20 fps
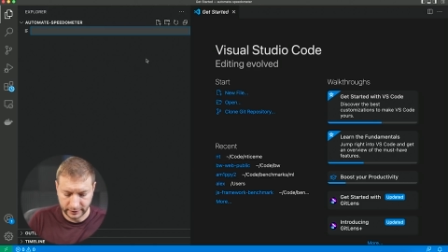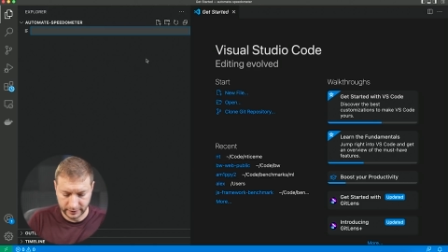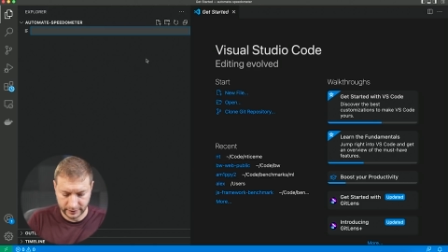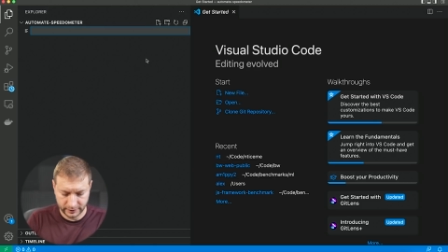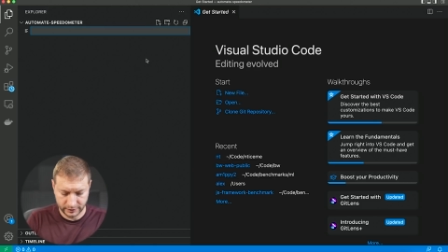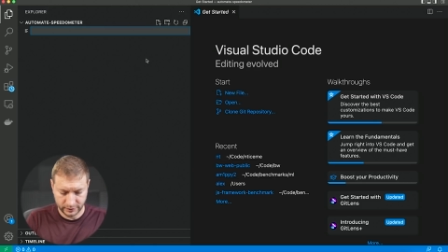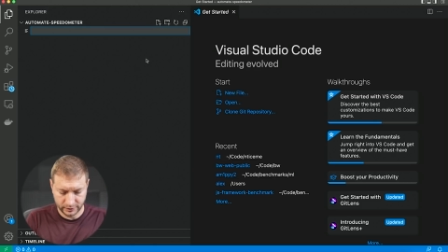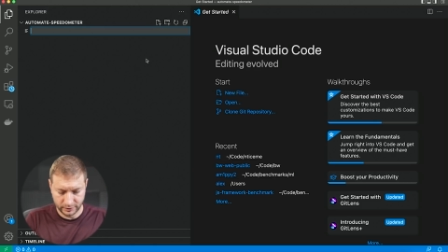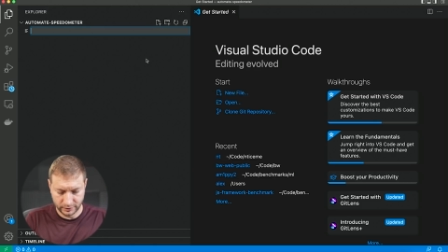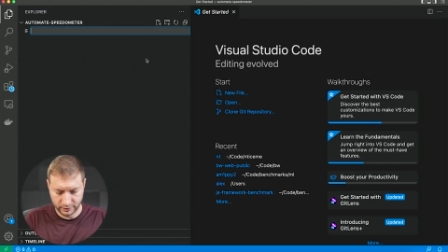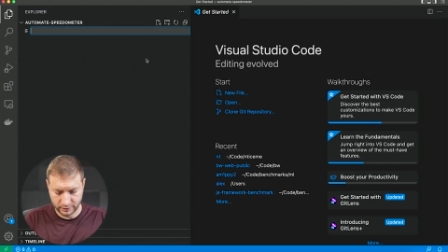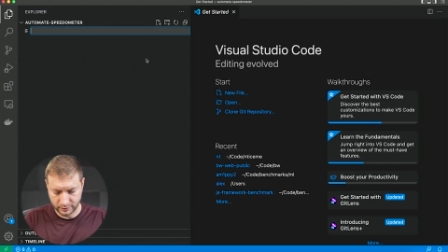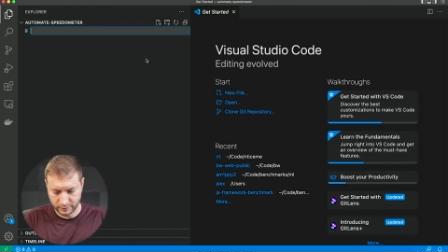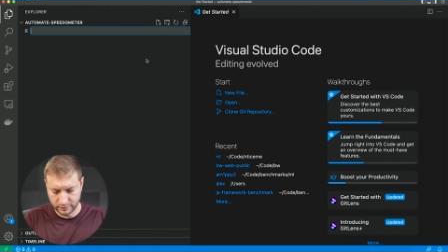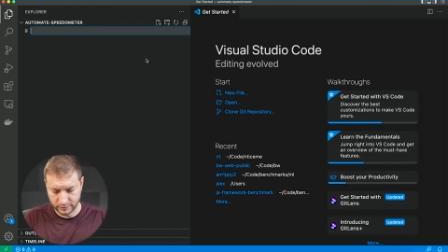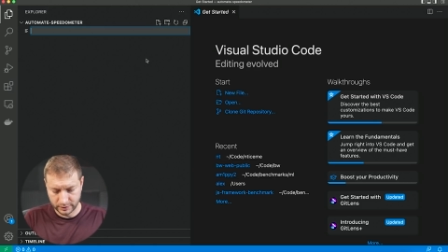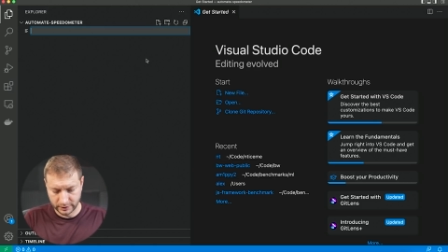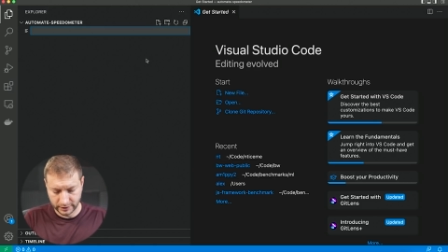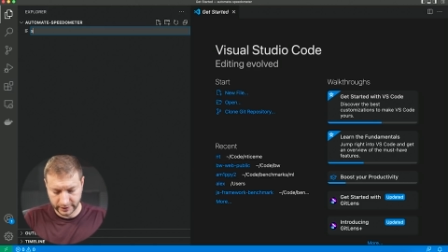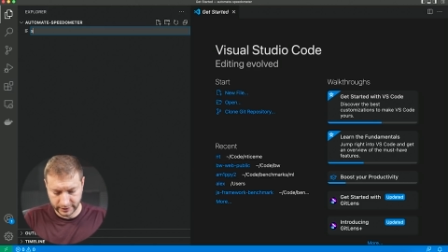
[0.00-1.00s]
So
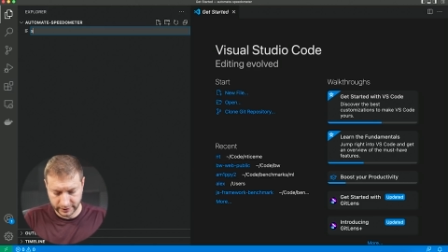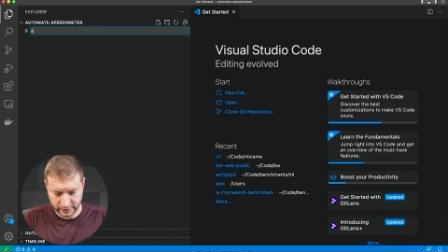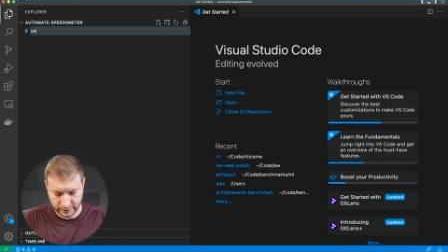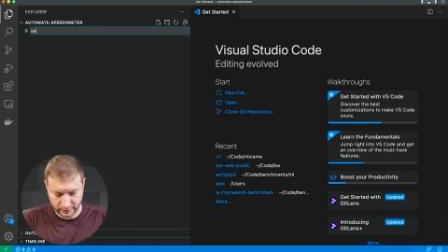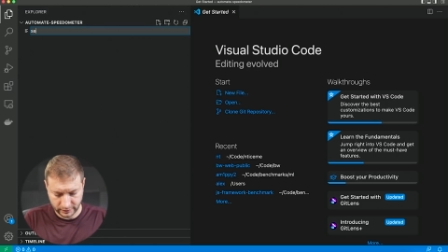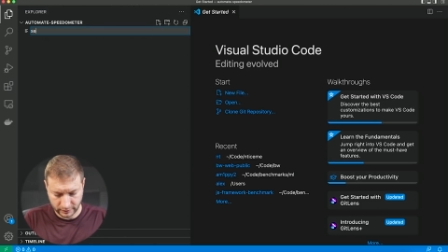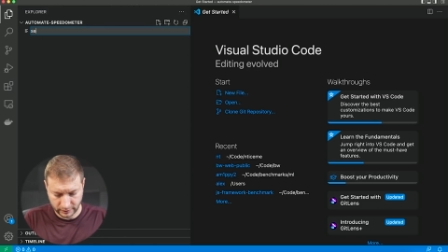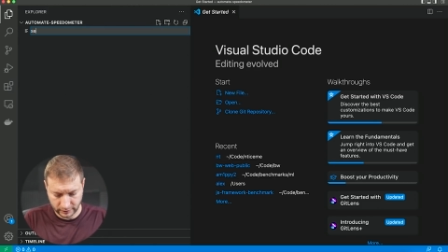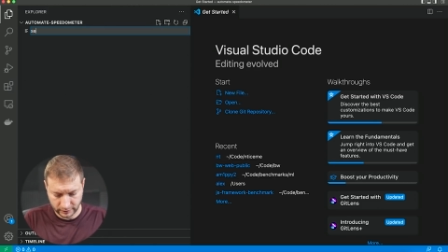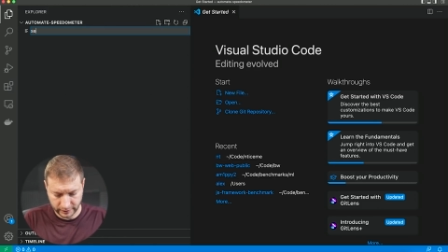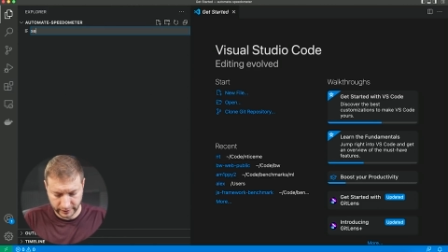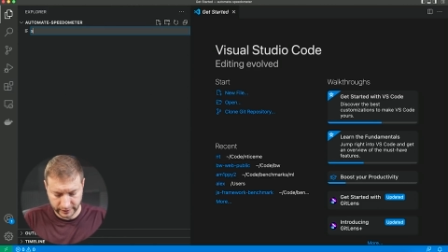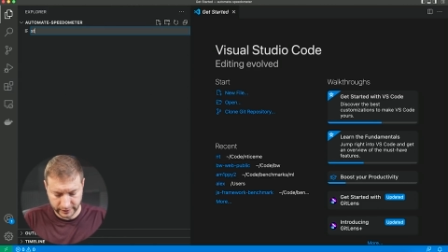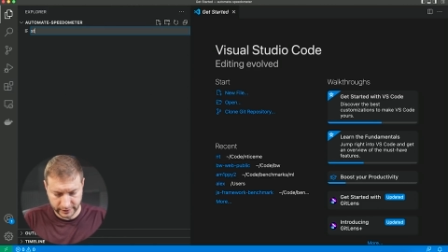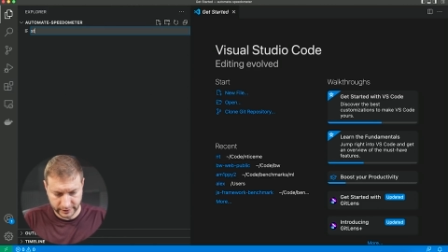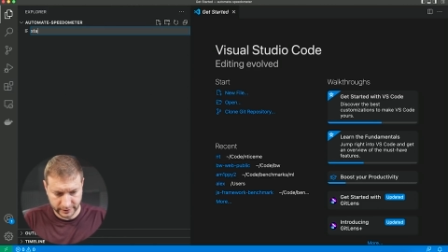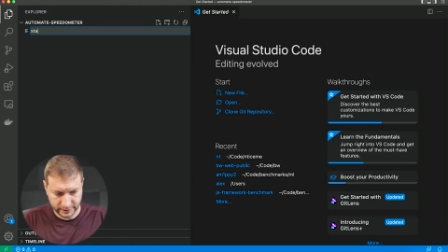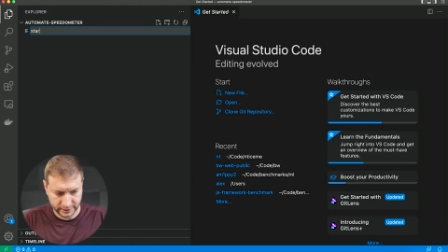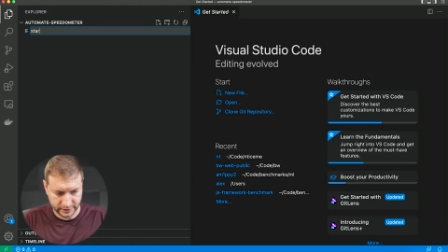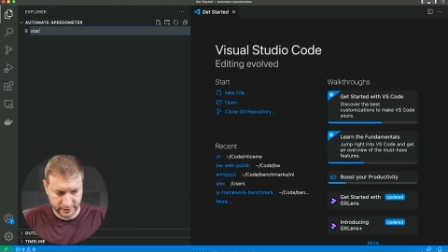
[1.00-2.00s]
let's call this
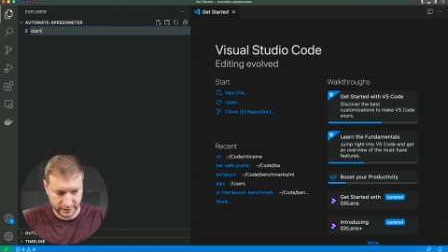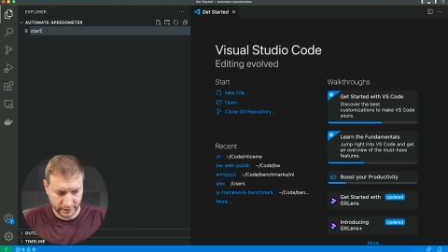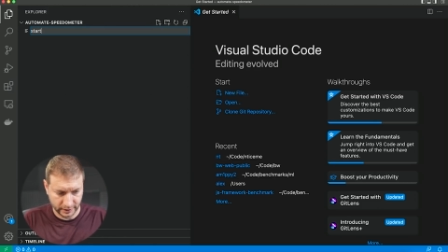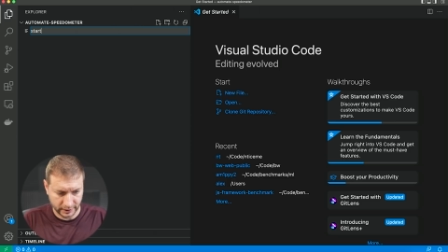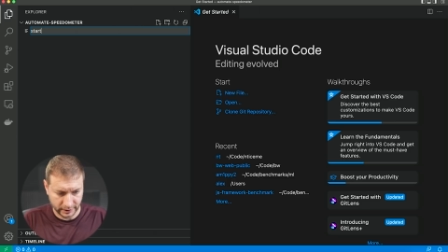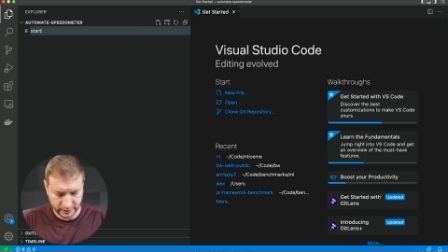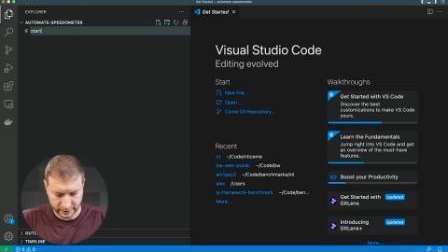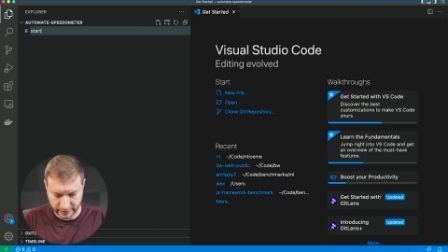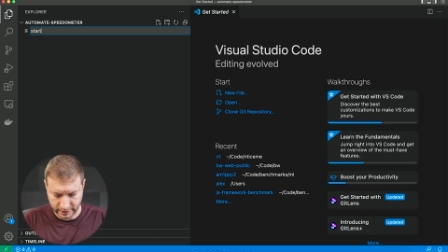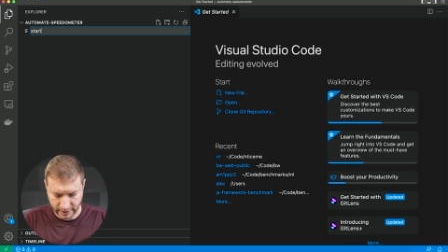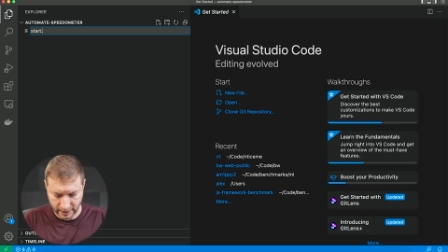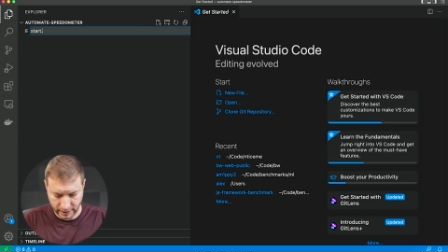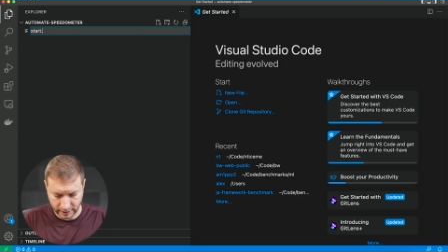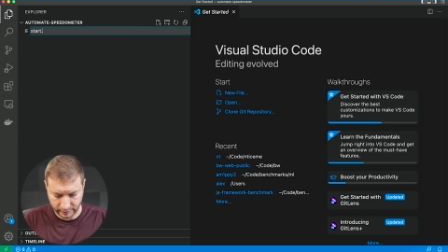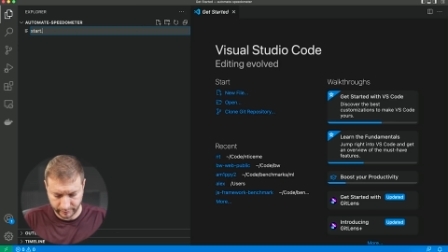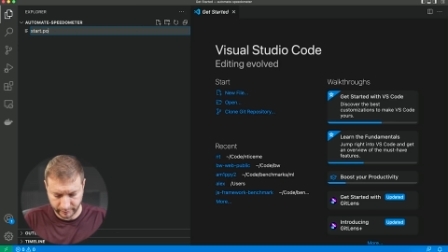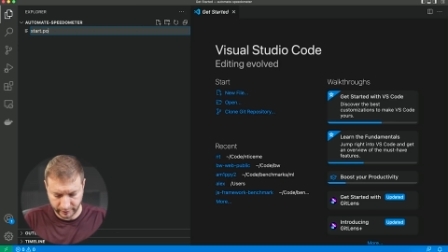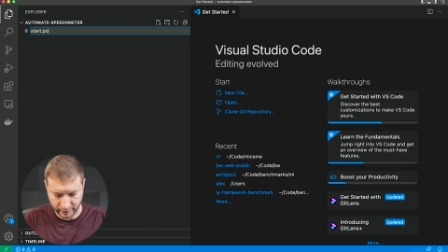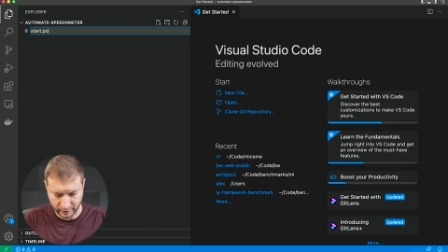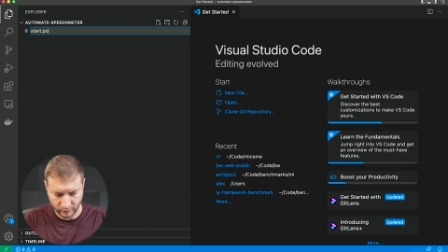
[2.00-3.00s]
start
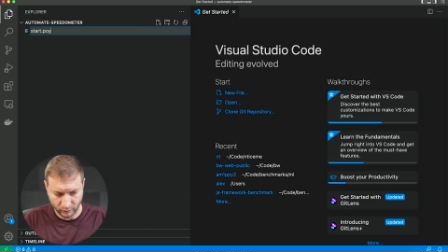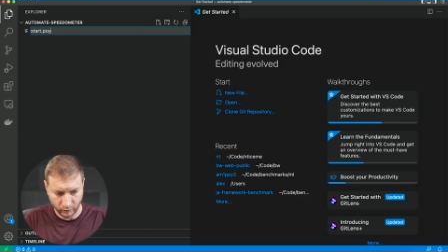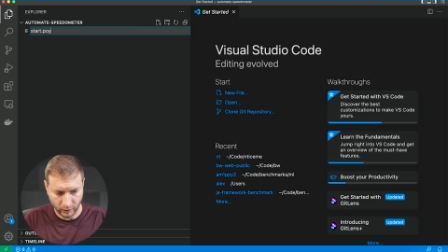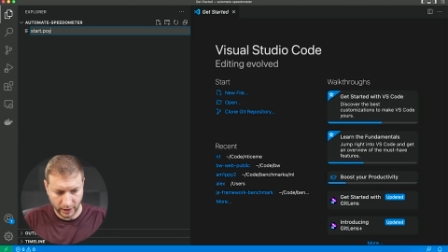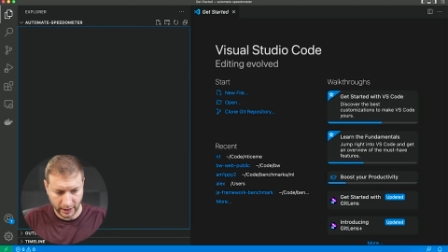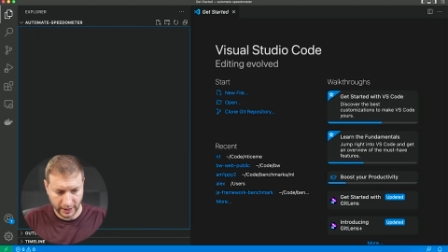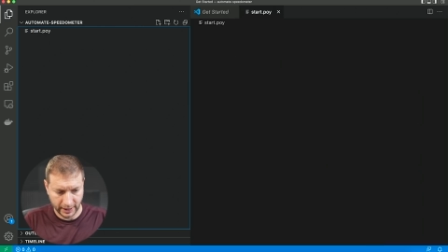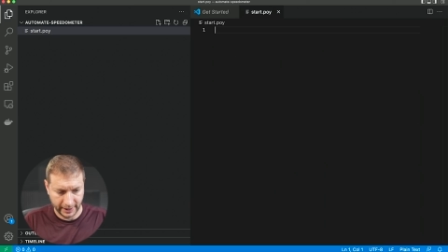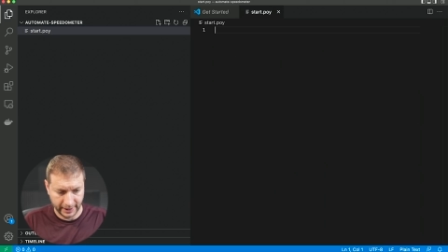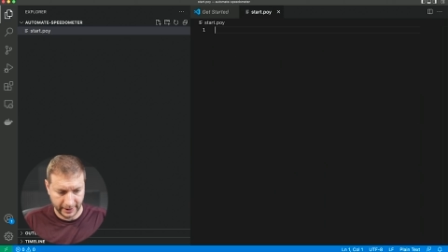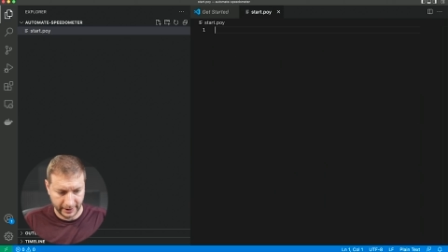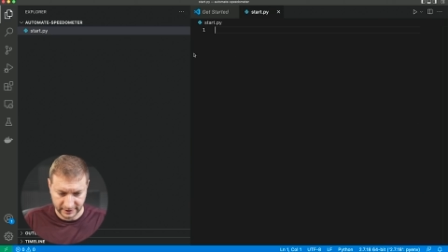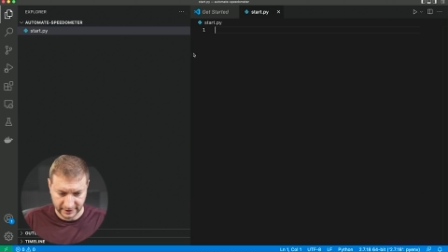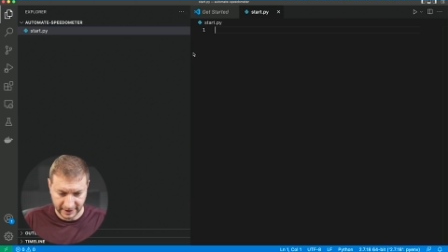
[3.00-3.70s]
dot P Y.